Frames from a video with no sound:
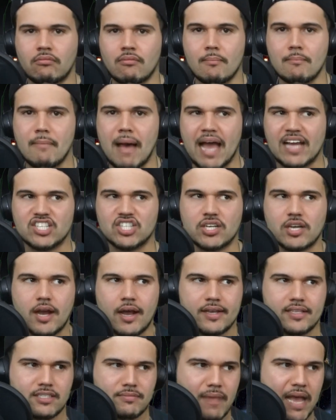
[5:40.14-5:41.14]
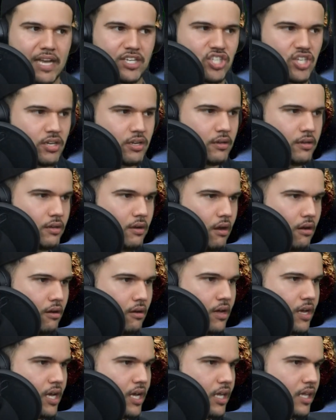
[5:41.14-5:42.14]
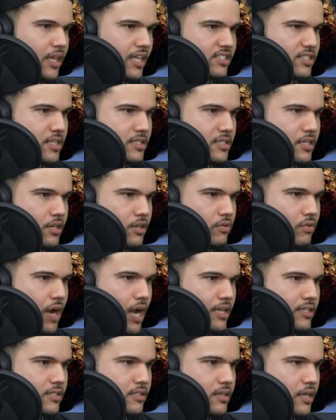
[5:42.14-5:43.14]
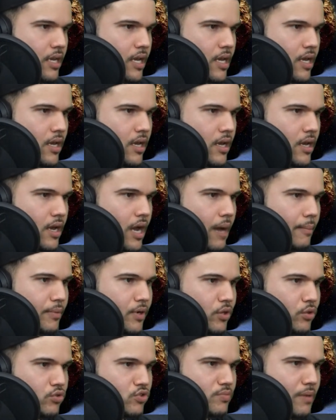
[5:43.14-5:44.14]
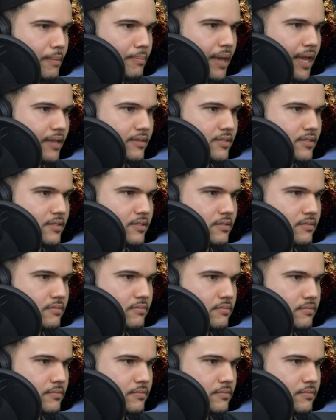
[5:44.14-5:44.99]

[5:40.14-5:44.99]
Magic, guys. Magic. Oh, let's continue, guys. I'm going to lose my pants.